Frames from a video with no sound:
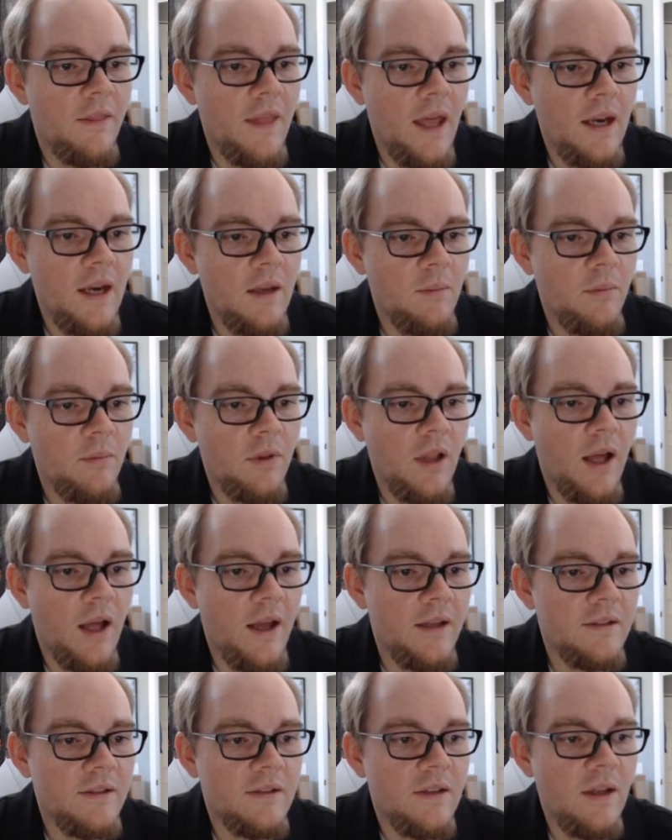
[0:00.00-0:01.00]
that
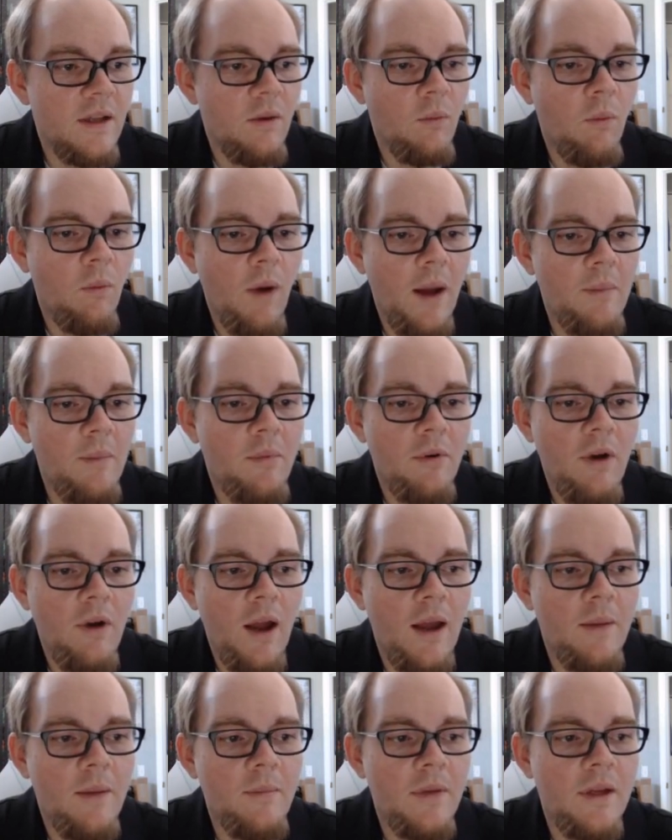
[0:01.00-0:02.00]
implies that y
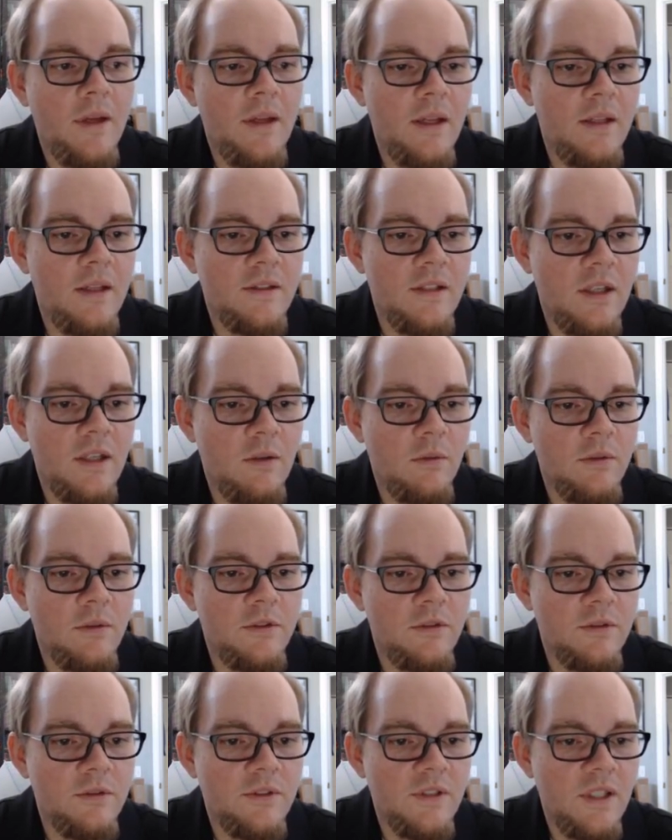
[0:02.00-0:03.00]
prime is equal
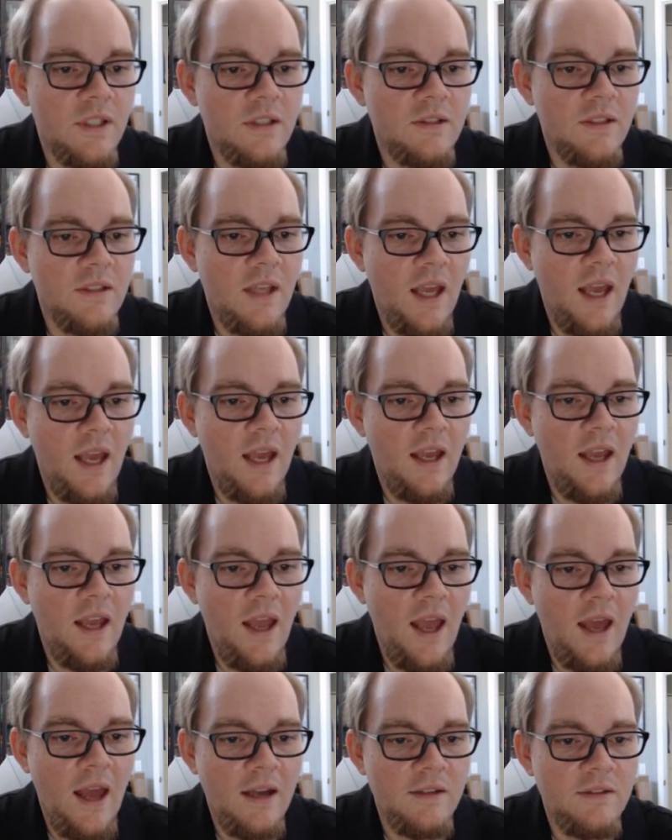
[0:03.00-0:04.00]
to 6k
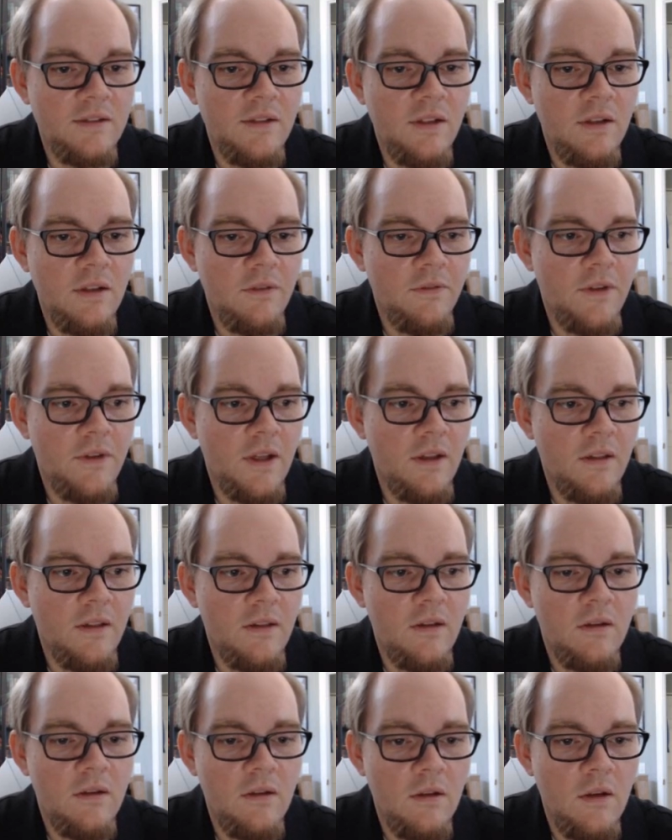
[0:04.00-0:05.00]
x to the 5th
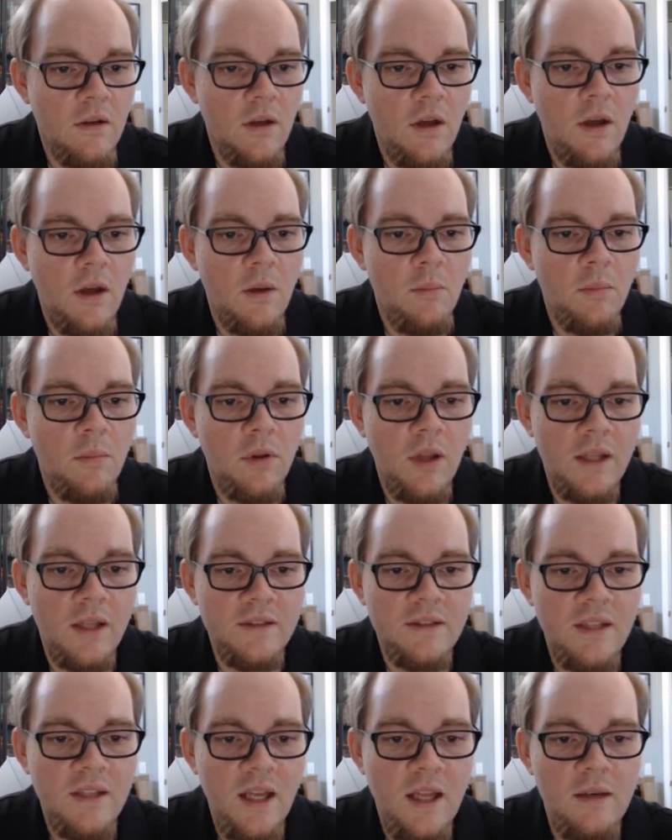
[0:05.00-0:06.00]

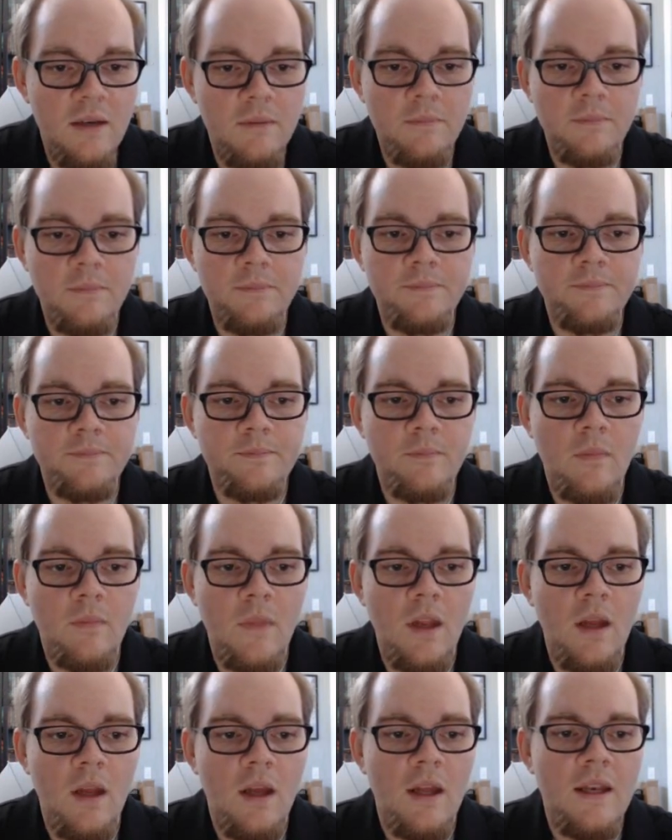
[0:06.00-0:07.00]
plus 10.
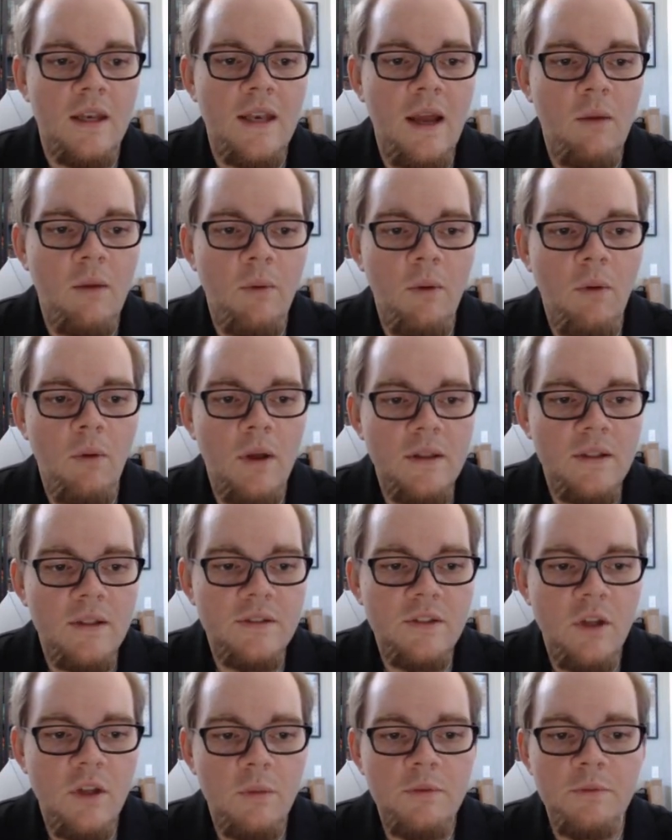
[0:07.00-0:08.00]
Now we want the
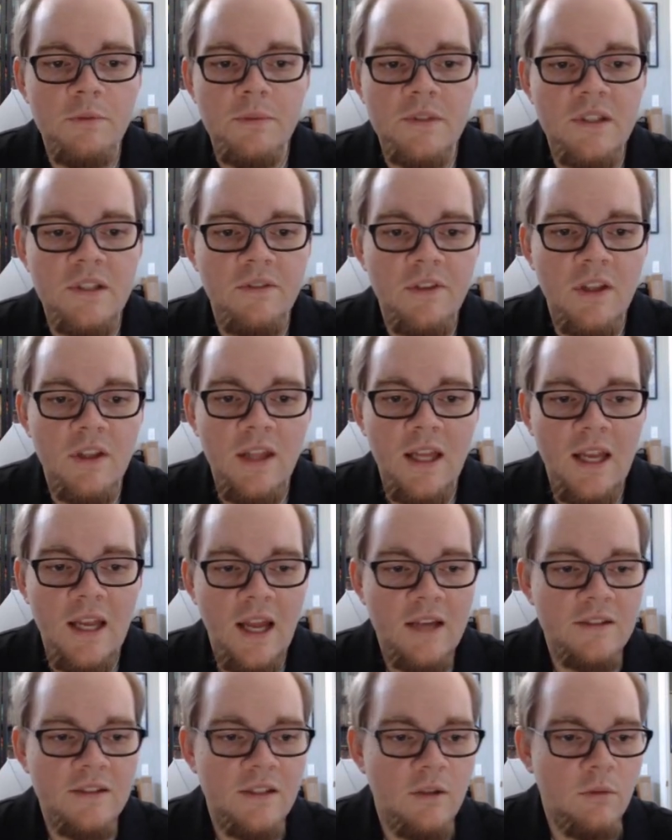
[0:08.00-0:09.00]
slope specifically at
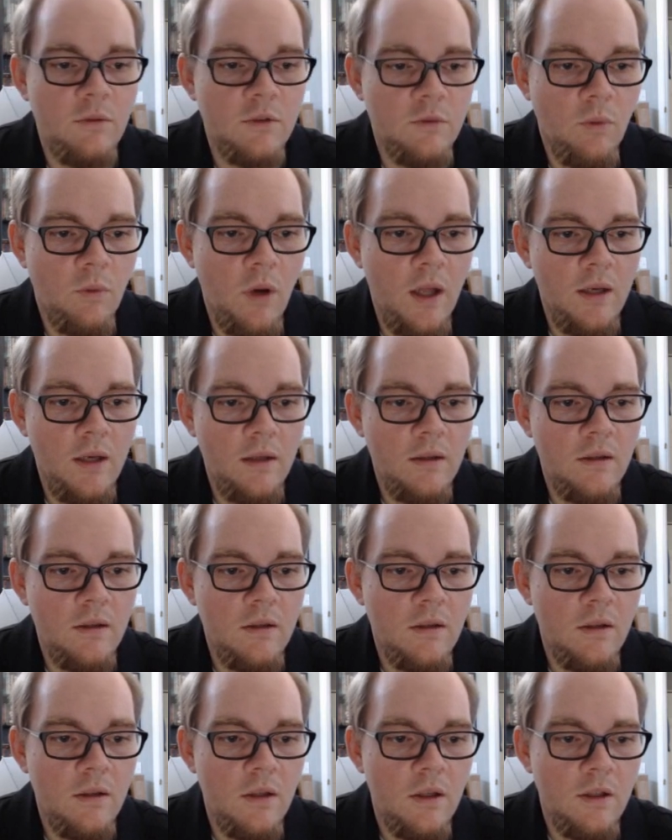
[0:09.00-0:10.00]
x equals 1,
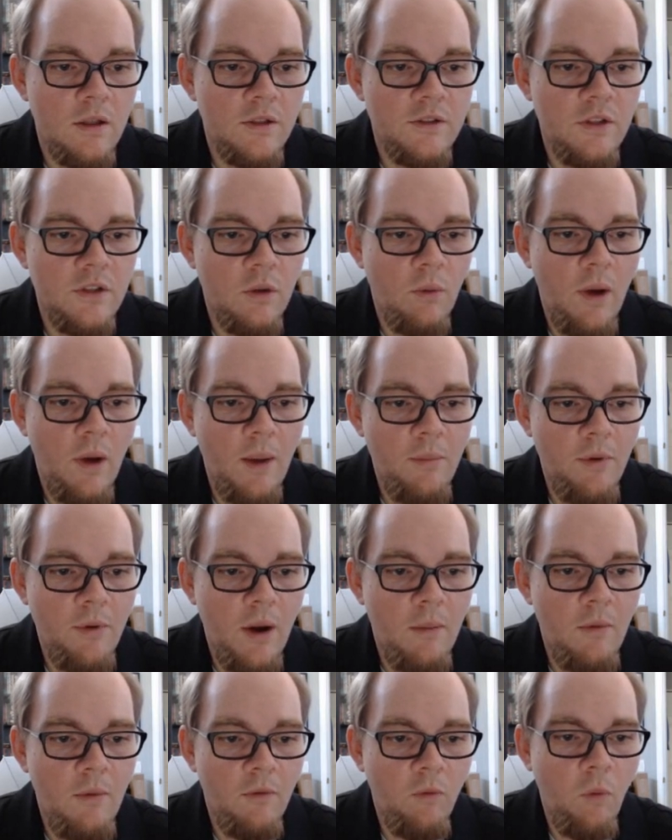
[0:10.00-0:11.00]
so y
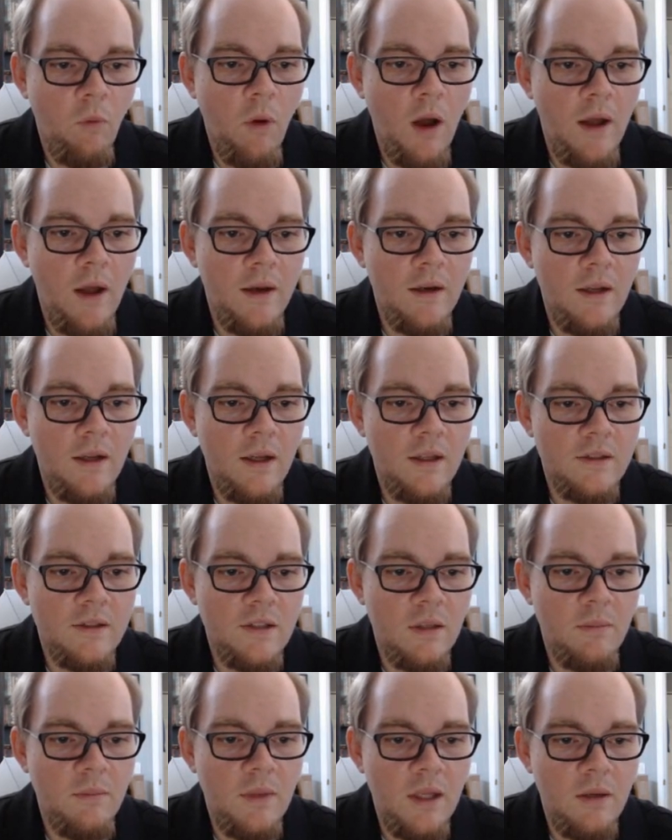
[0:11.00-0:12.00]
prime of 1 is
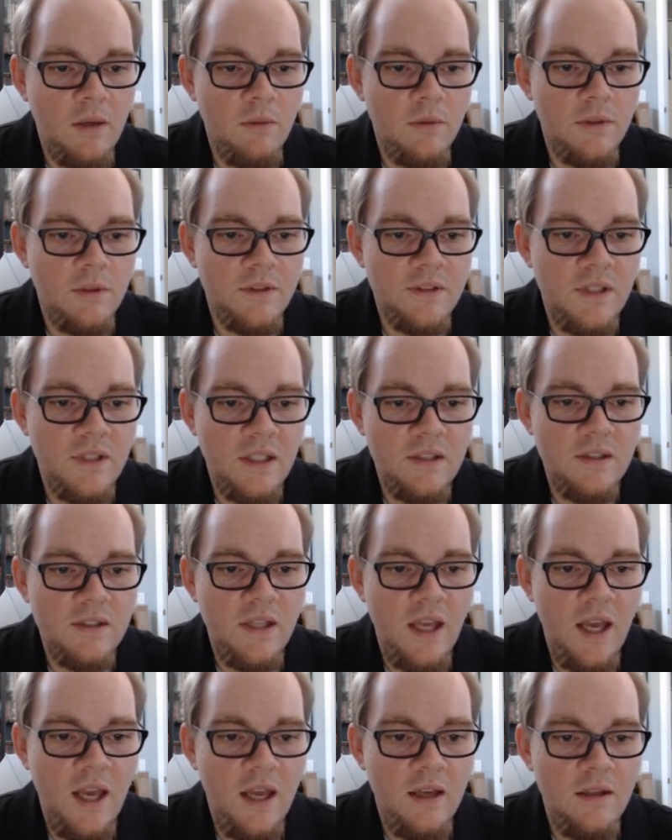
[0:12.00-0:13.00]
going to be equal to
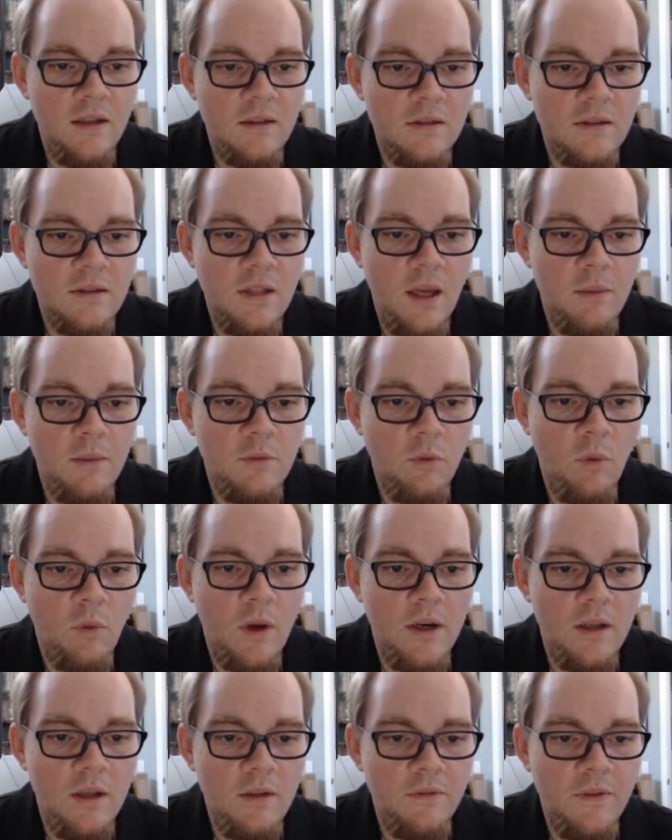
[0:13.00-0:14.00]
6k times
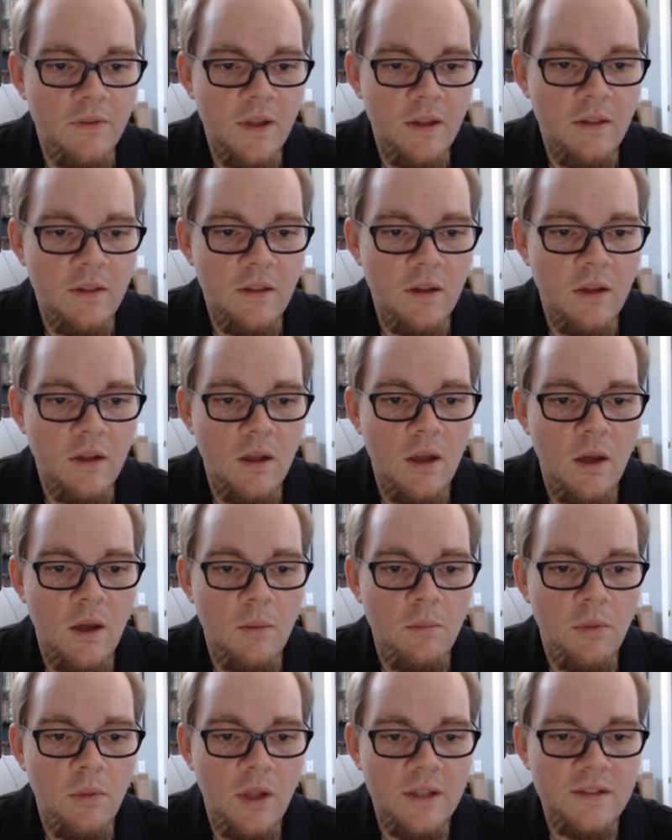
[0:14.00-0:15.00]
1 to the 5th
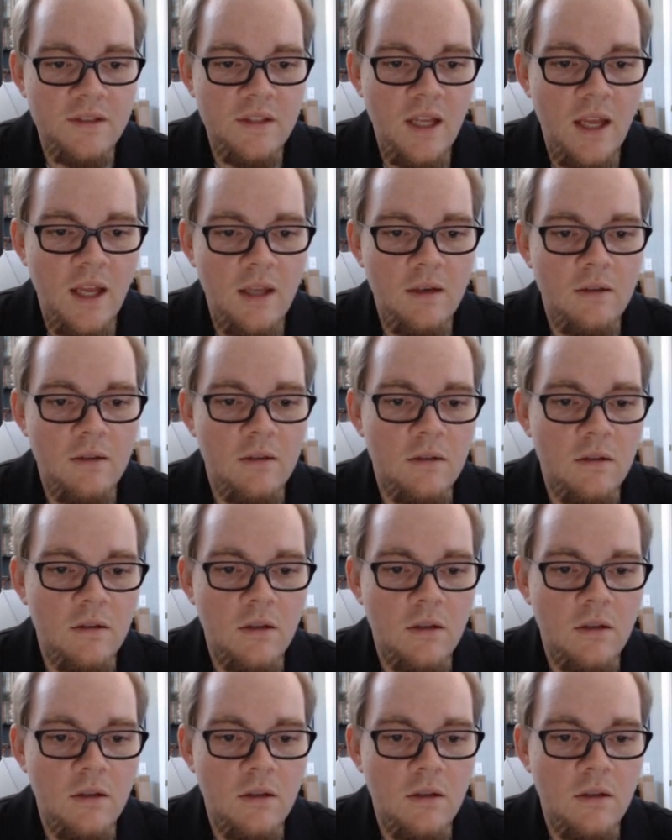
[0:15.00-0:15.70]
plus 10,